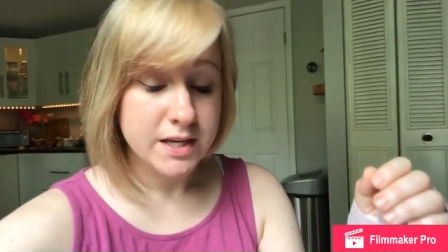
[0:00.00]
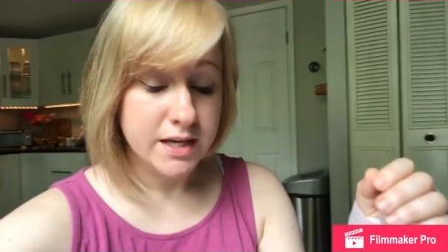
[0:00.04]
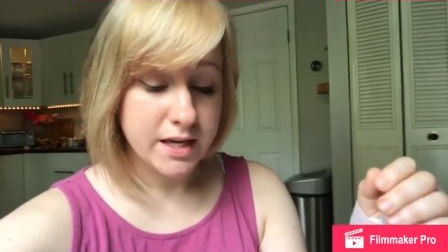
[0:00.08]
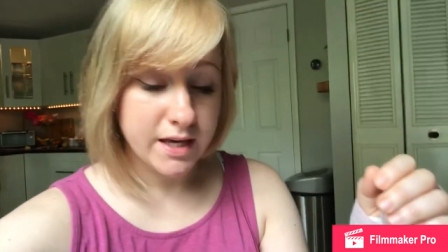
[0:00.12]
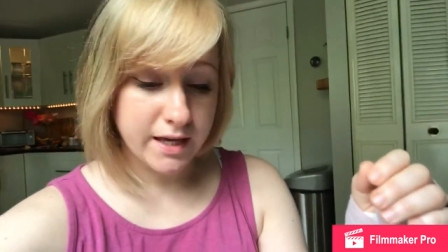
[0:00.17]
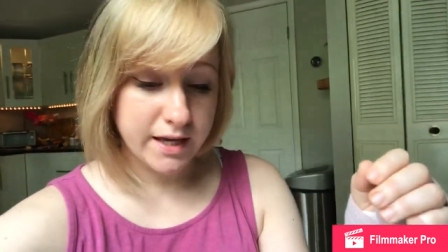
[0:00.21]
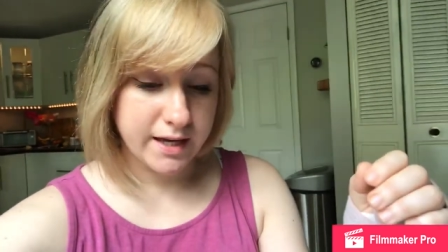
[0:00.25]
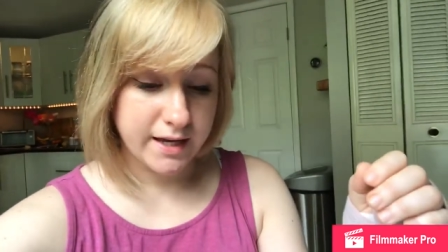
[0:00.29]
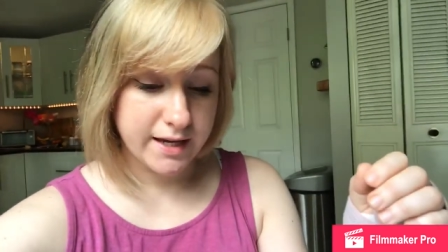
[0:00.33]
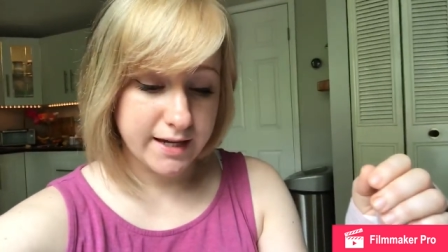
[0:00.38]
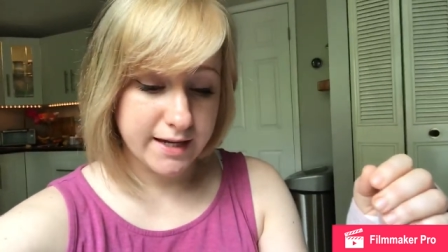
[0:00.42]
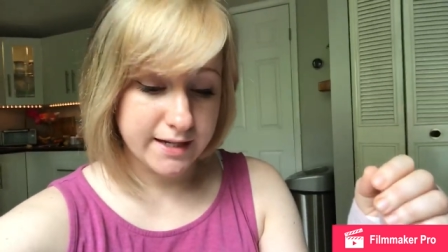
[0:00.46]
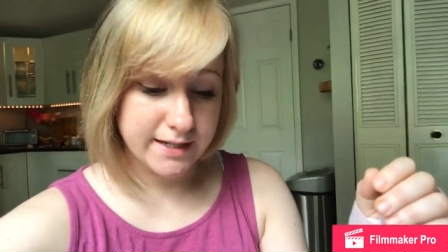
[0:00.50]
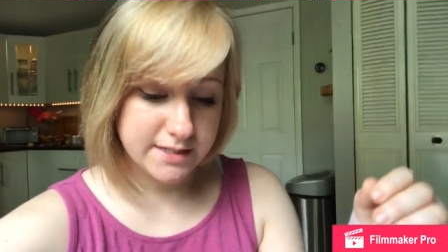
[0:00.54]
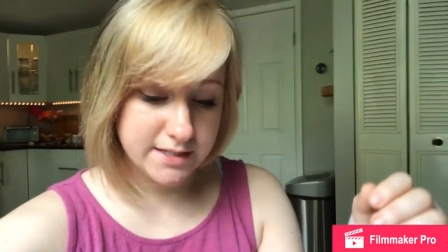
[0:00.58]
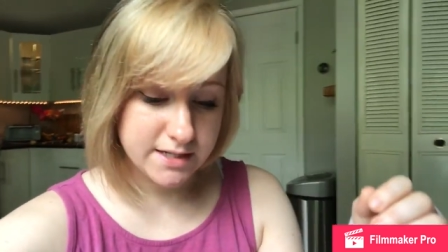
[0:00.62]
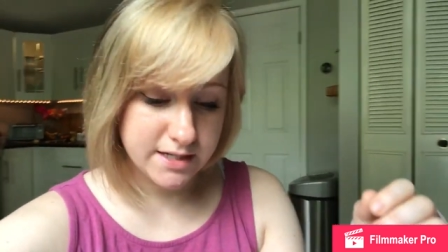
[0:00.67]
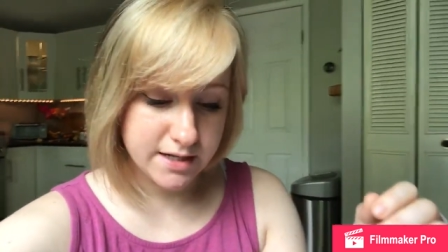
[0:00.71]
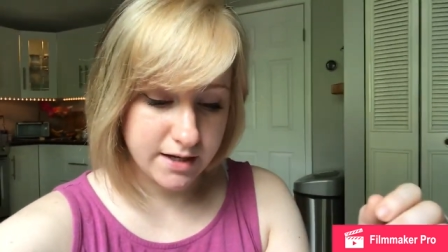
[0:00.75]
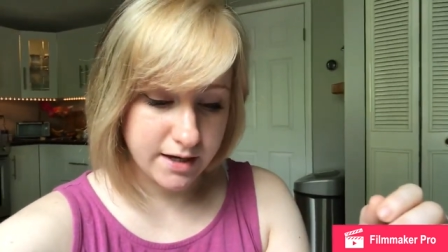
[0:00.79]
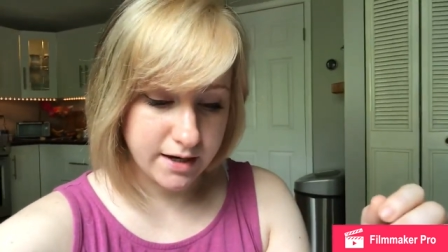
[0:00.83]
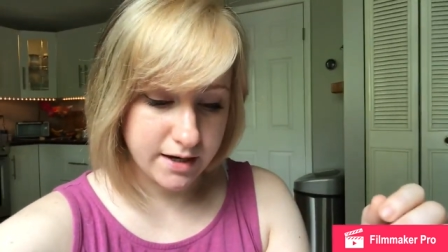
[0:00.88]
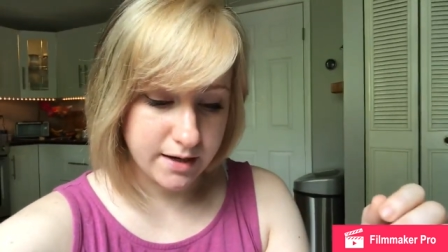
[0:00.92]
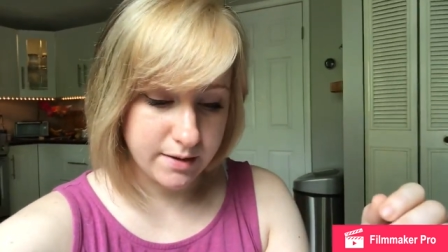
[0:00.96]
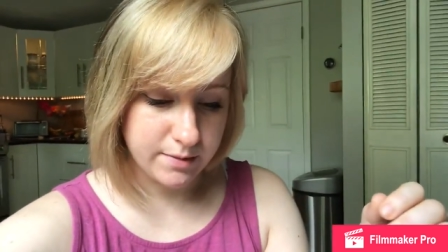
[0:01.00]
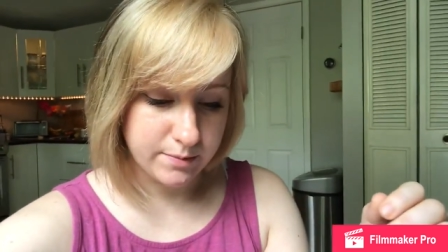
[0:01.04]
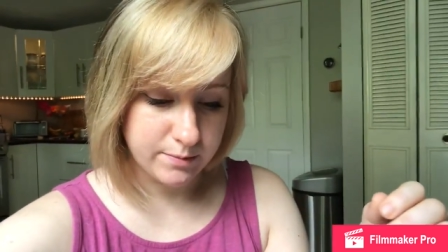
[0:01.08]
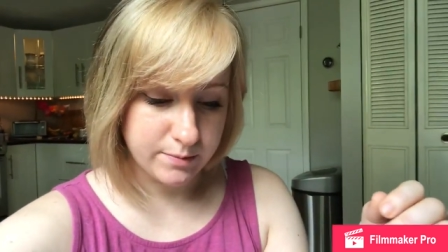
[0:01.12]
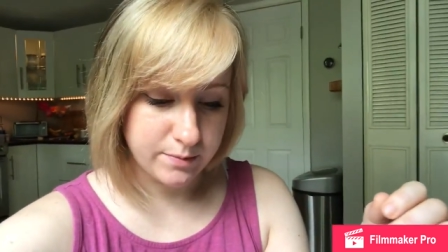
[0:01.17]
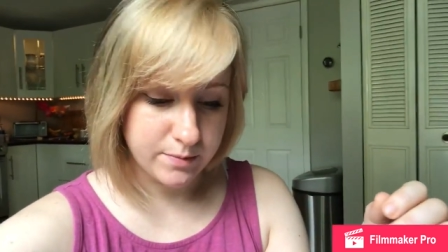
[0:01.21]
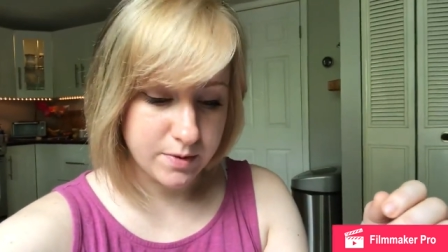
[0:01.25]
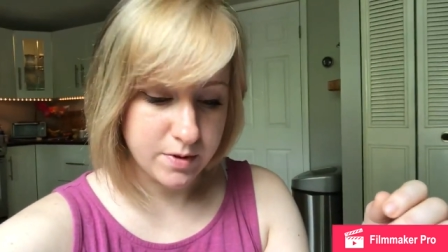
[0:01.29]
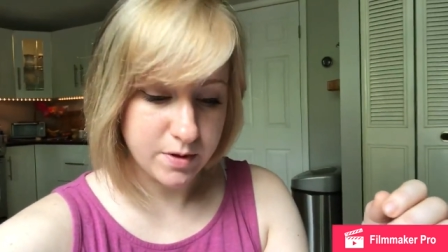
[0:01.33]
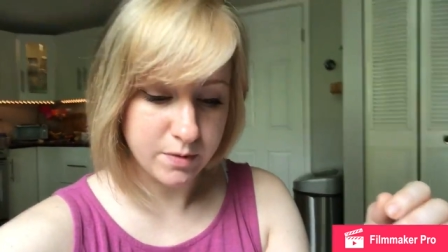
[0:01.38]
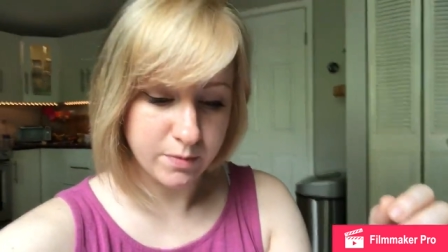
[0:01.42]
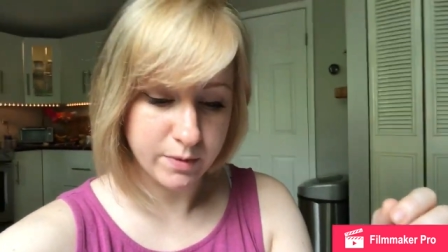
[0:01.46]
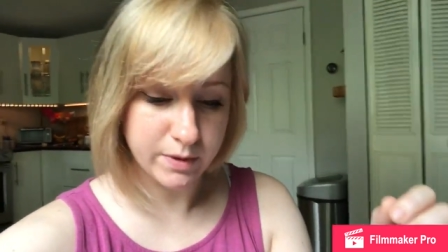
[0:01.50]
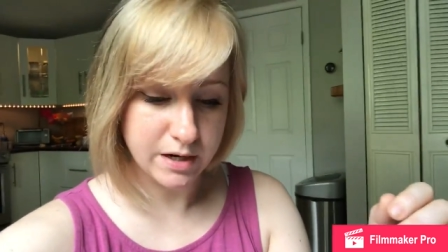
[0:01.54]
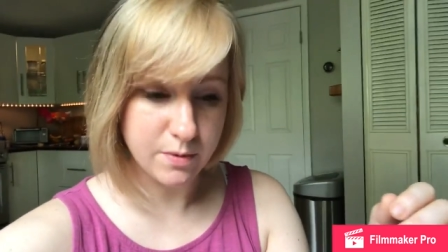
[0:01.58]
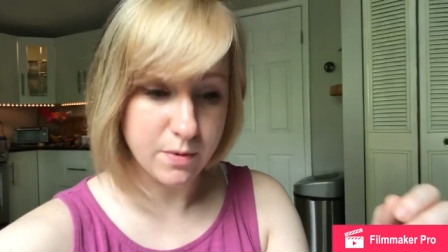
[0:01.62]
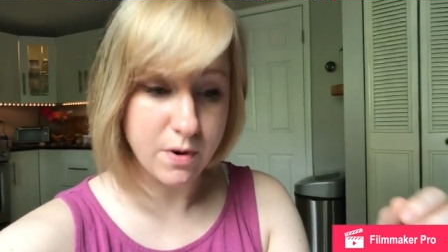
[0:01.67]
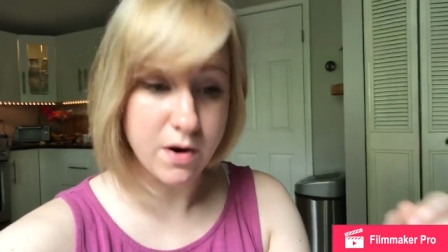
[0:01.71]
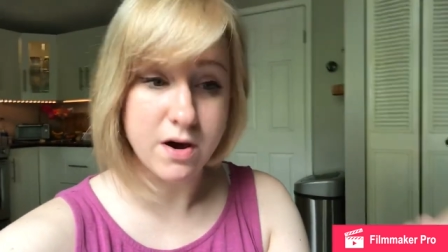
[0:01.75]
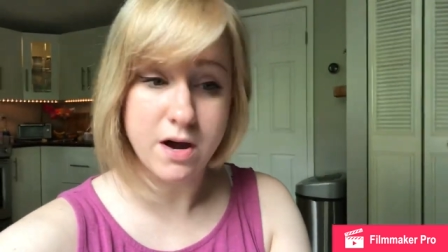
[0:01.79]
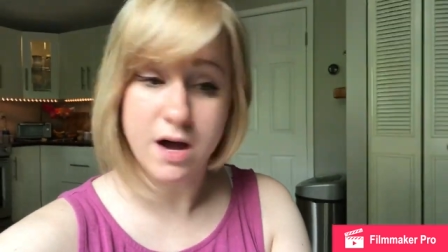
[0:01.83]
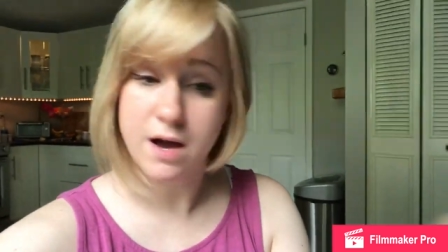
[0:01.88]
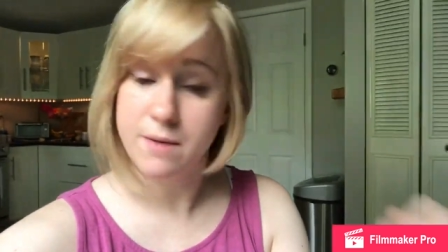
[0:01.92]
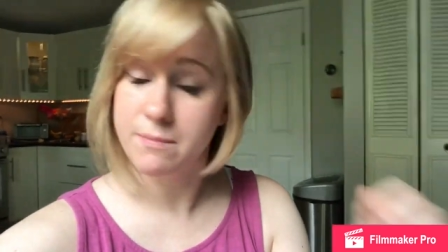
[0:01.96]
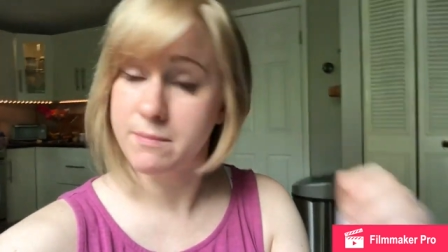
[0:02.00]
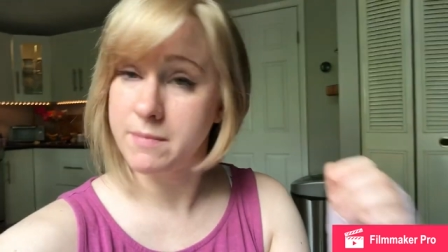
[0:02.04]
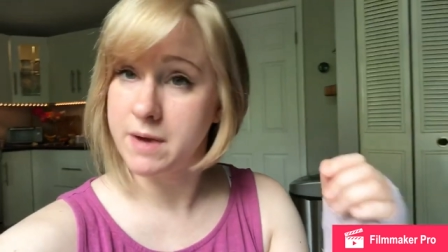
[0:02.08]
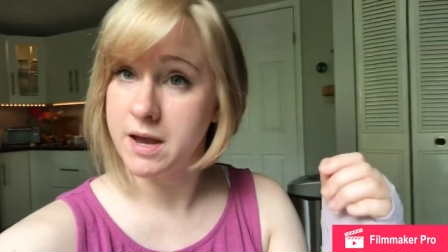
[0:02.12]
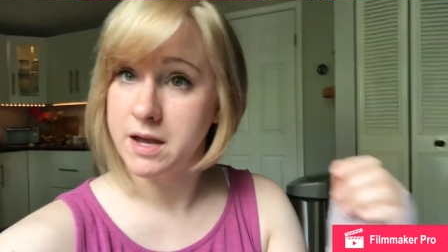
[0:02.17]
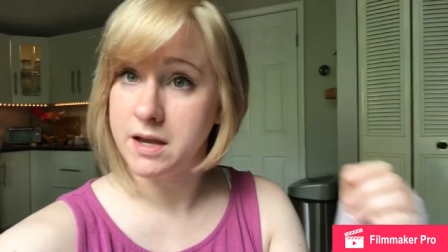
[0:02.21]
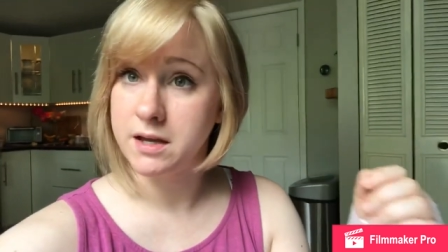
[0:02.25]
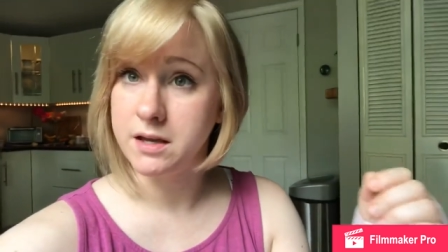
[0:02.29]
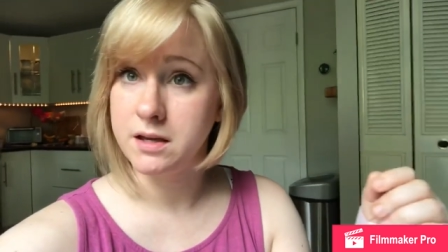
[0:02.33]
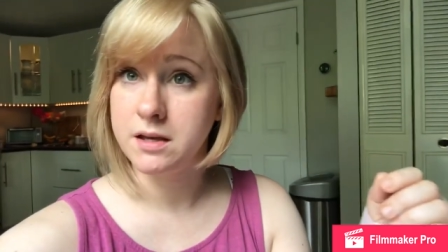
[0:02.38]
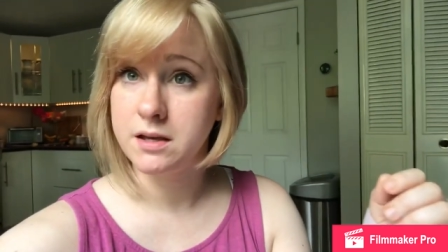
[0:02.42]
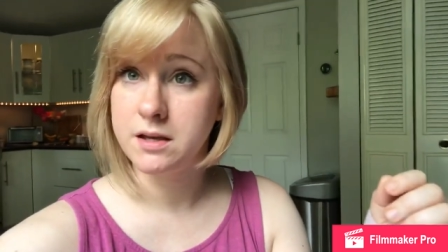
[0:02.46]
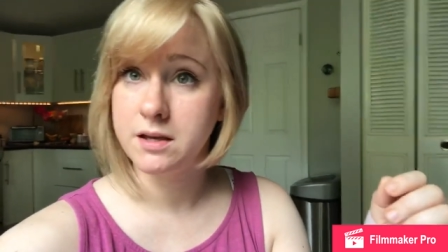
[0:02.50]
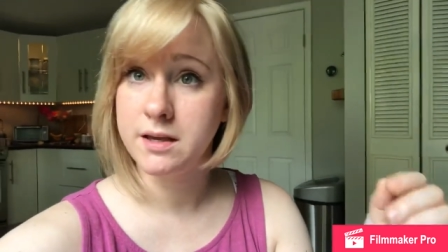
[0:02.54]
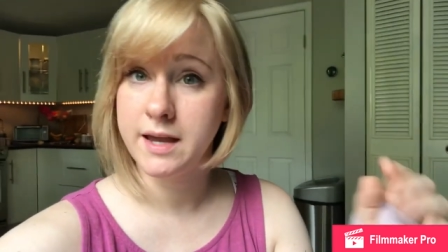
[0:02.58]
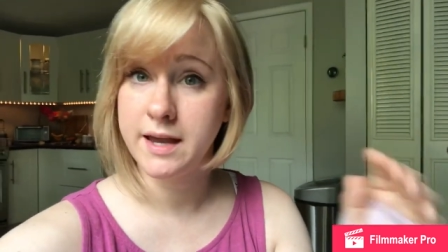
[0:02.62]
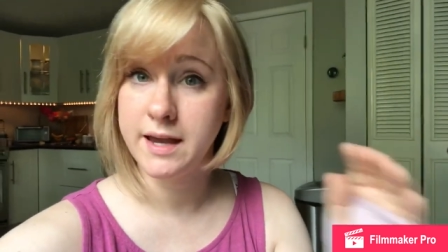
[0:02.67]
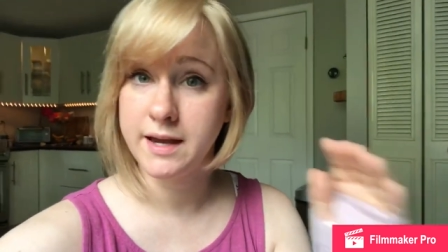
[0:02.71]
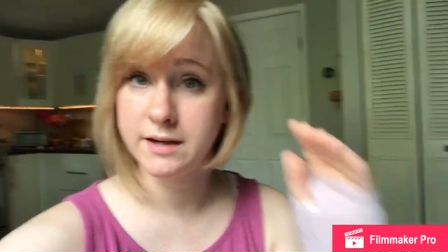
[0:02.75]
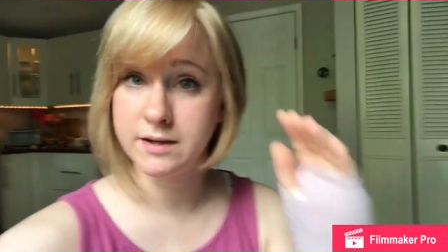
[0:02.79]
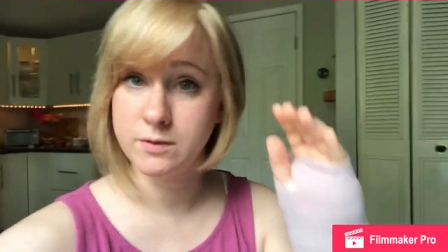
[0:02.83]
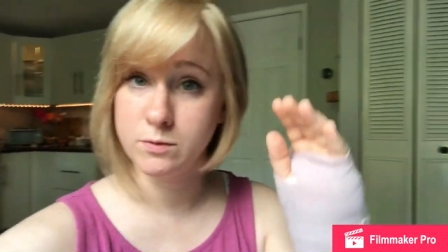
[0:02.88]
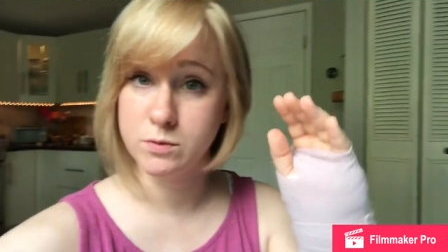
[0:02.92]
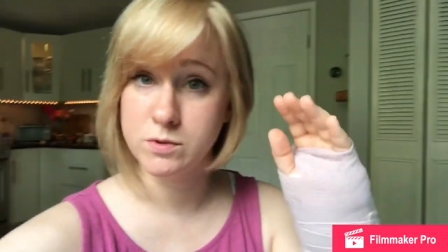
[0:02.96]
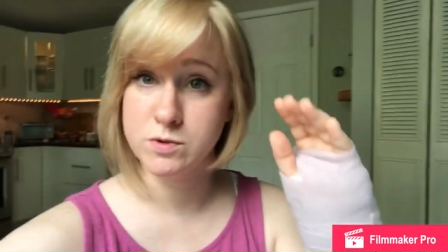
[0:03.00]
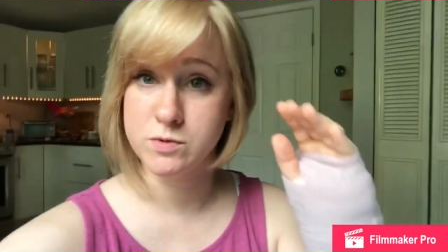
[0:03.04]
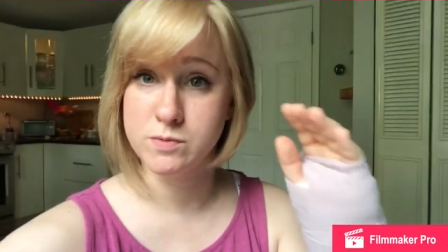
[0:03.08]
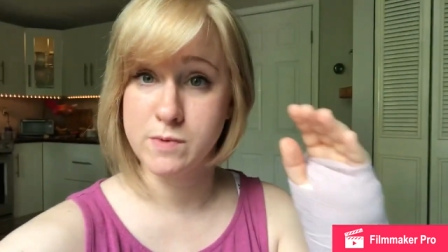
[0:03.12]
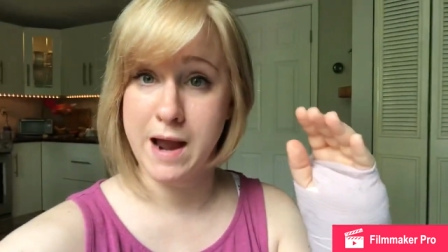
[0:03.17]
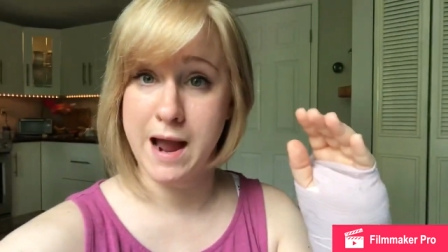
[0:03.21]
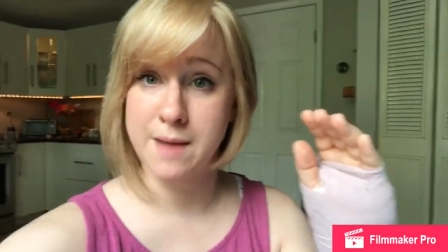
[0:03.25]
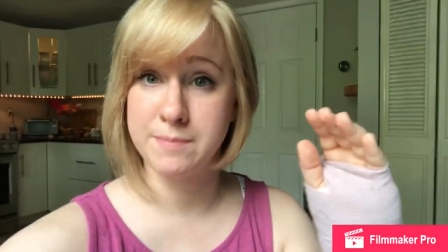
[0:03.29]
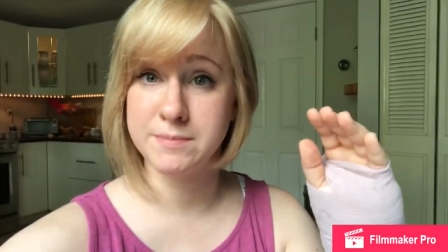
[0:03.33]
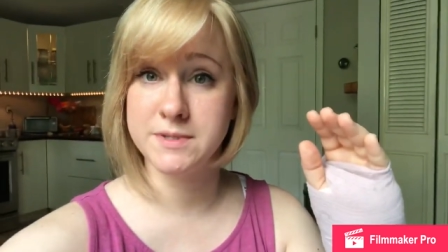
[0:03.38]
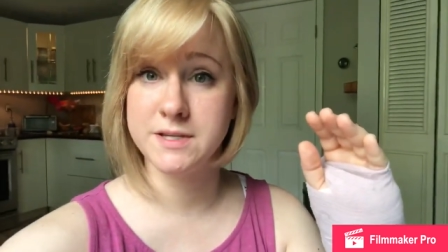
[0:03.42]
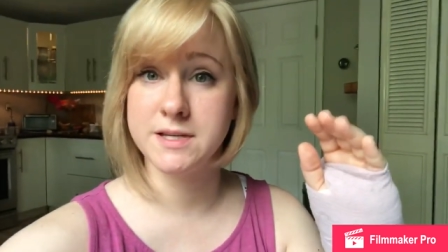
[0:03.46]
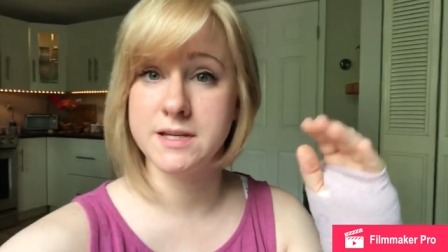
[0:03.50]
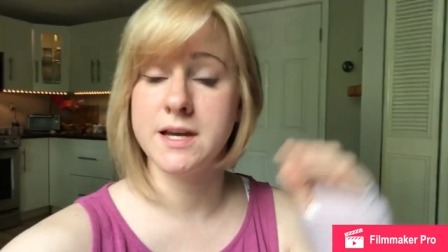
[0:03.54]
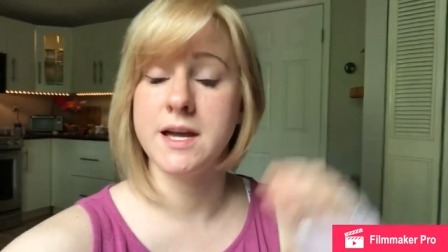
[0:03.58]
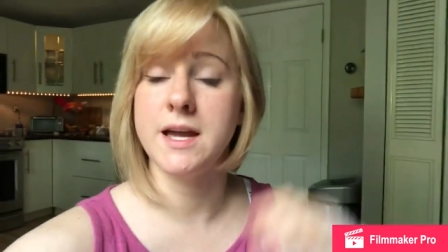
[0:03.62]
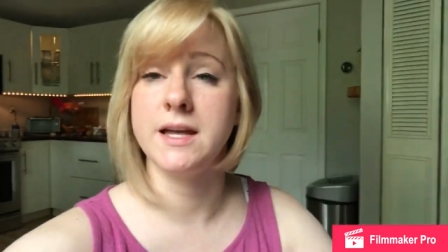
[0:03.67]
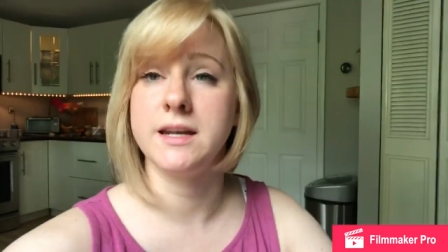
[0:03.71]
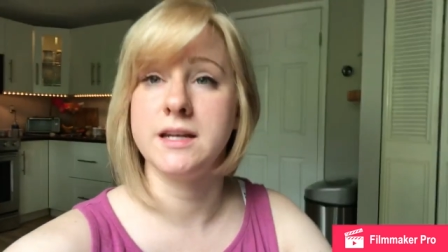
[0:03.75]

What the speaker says: And when I woke up, my hand was wrapped,